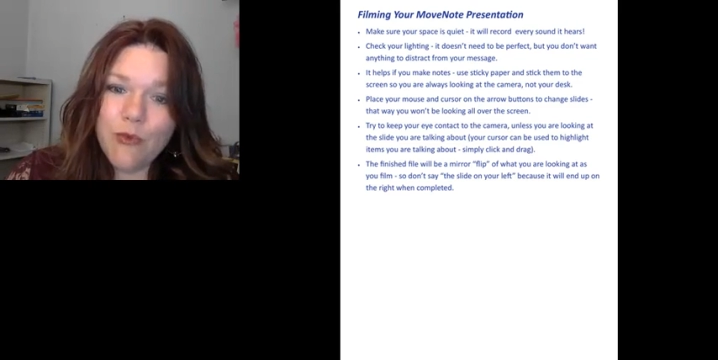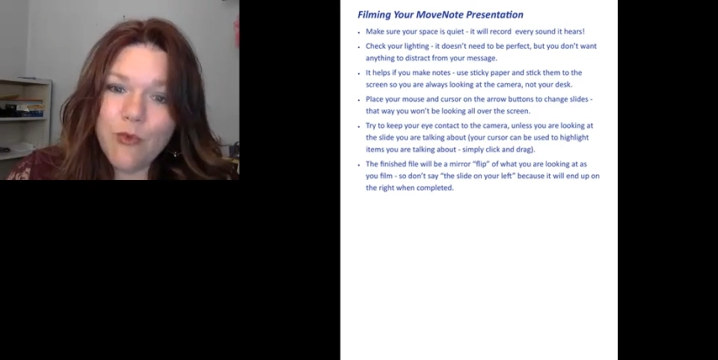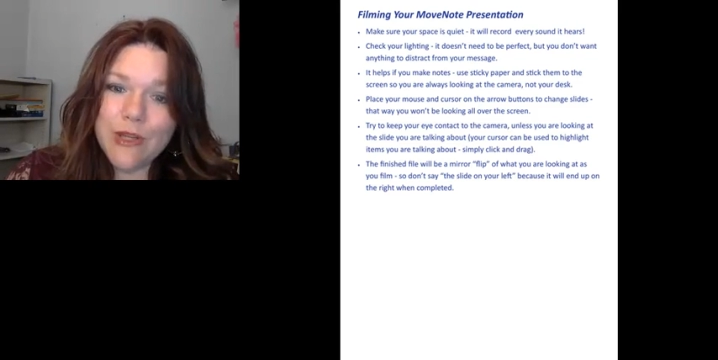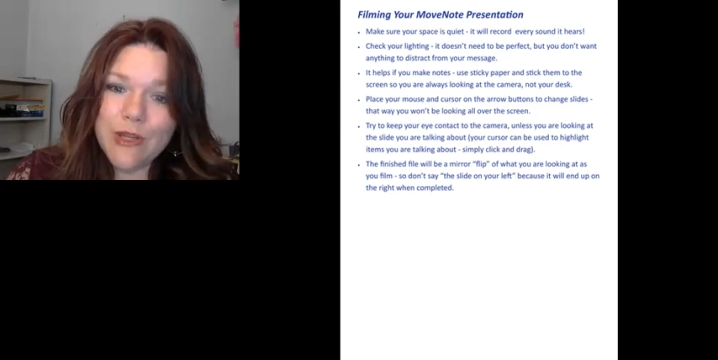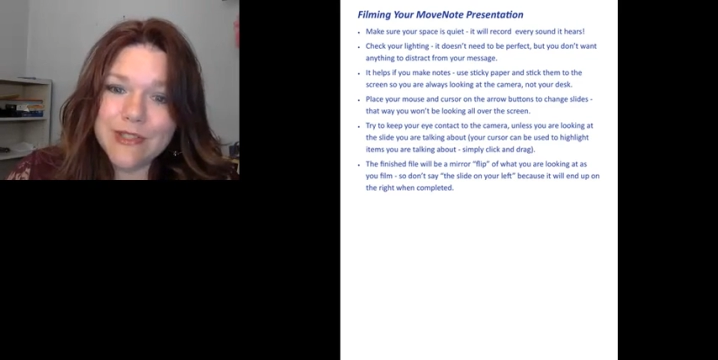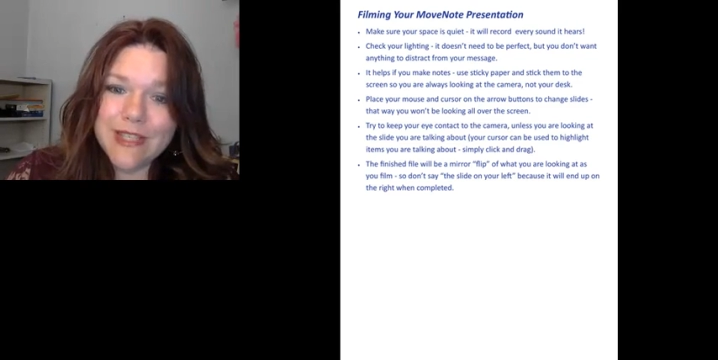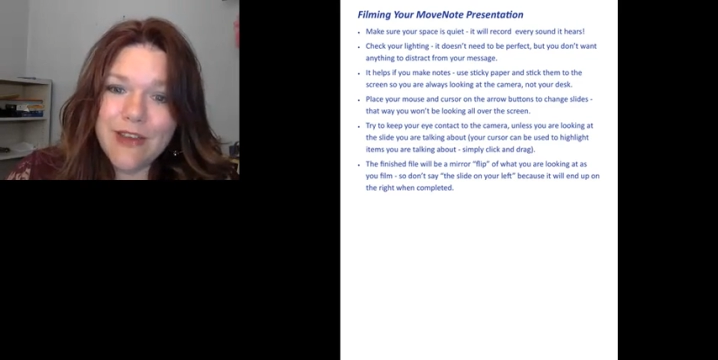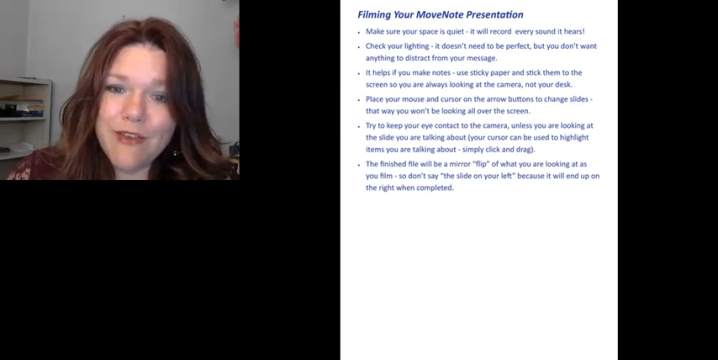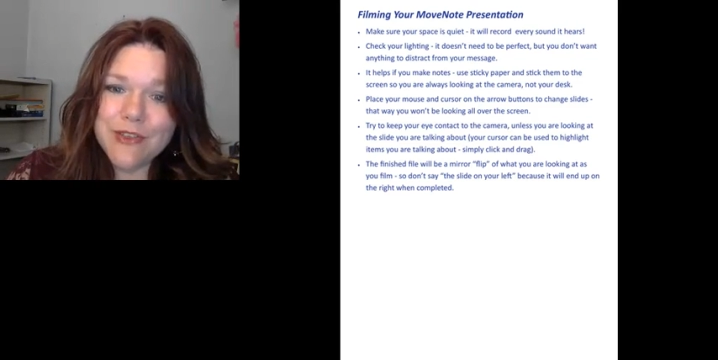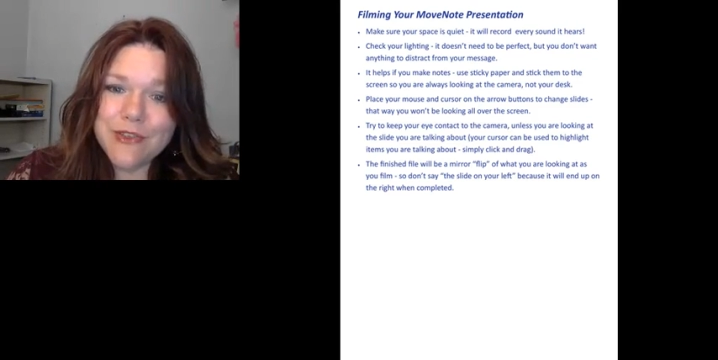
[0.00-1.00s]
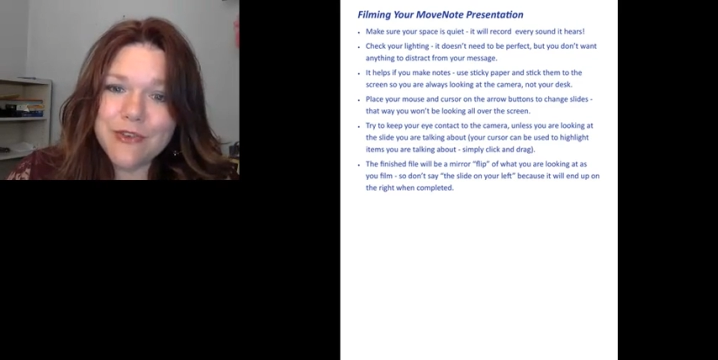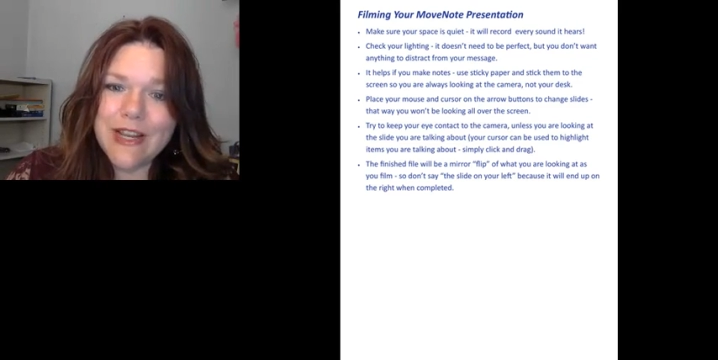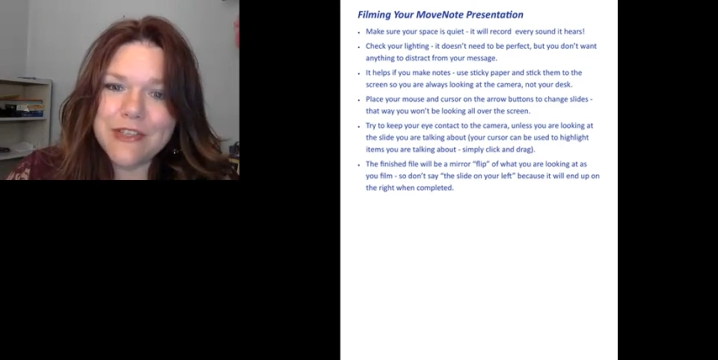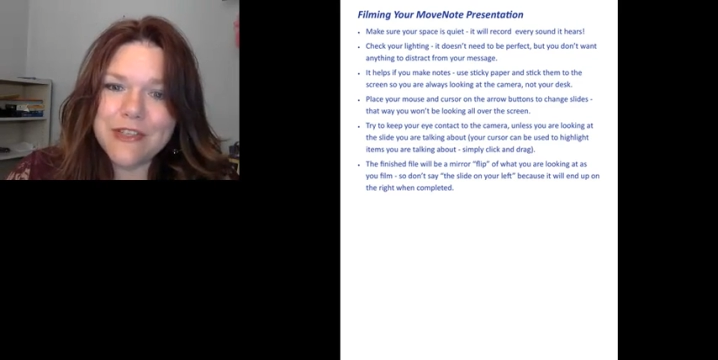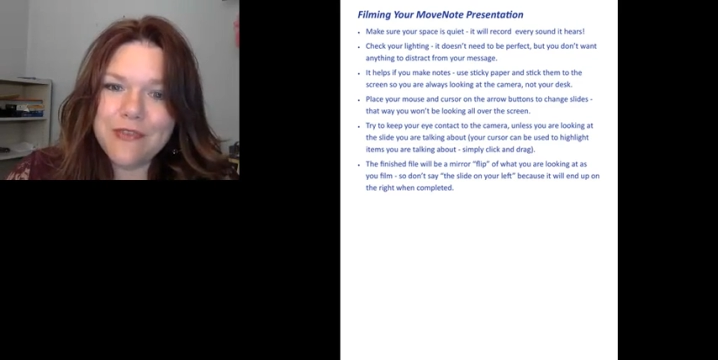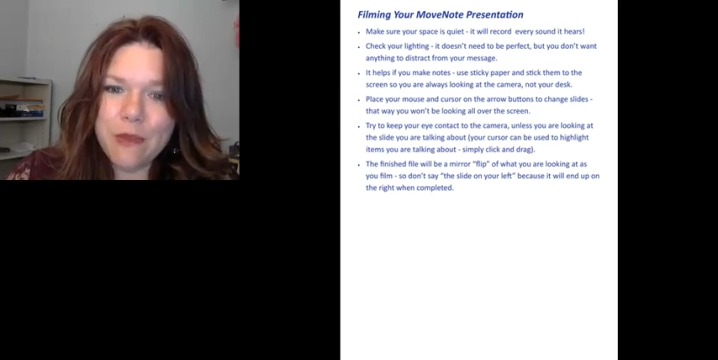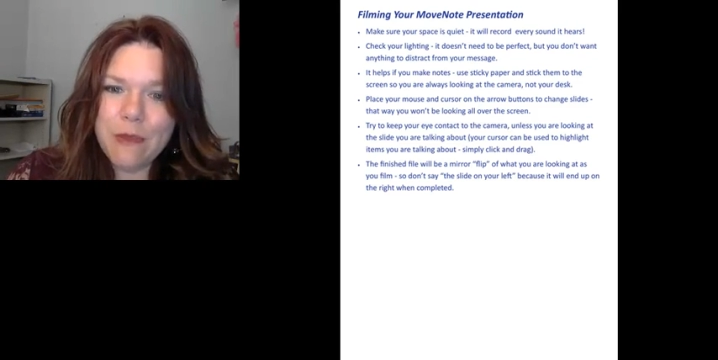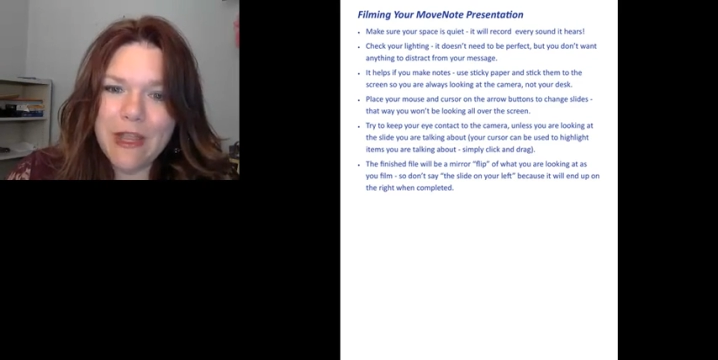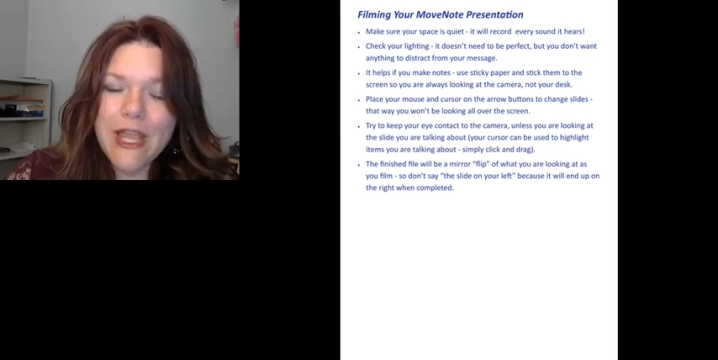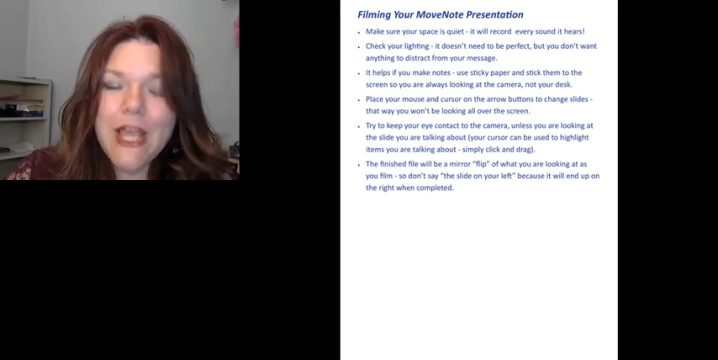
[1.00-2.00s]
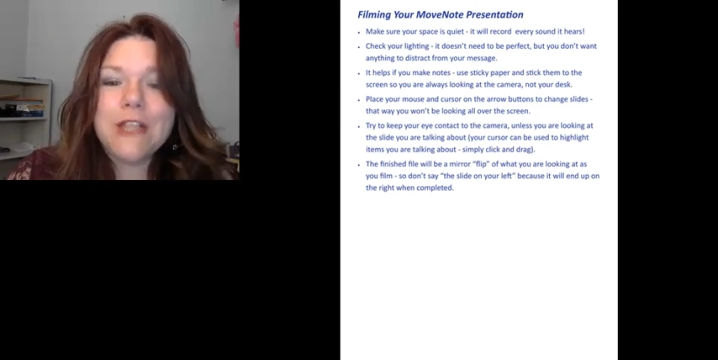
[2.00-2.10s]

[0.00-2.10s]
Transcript: of what you're seeing on the screen as you film it.